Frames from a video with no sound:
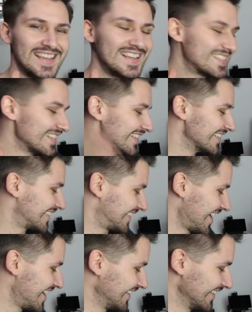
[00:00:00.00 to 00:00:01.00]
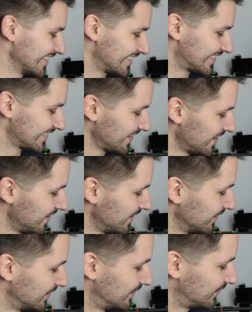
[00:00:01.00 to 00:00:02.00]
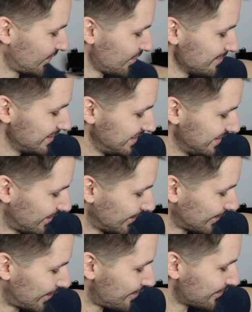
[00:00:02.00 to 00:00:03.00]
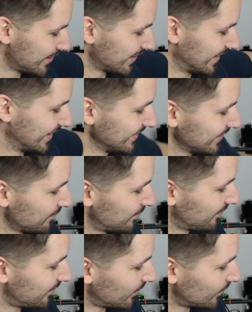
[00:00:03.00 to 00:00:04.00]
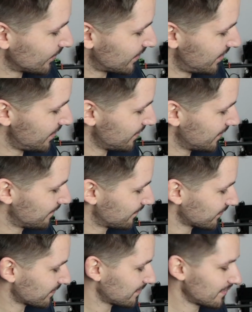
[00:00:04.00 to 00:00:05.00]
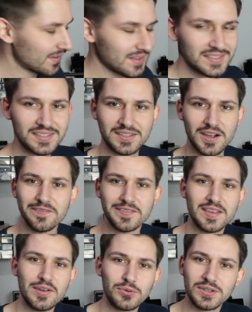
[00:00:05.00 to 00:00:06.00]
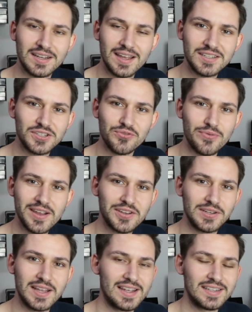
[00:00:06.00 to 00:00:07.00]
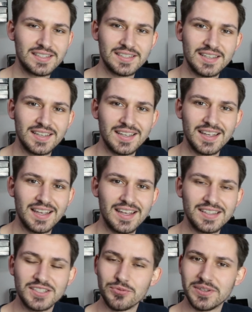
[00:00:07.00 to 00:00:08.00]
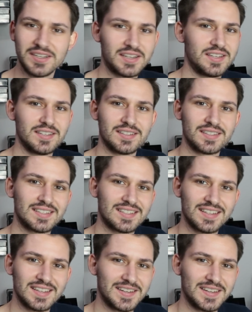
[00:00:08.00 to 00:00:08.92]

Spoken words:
is insane. It's Germany all over again with all their stuff they would like to regulate. It's ridiculous.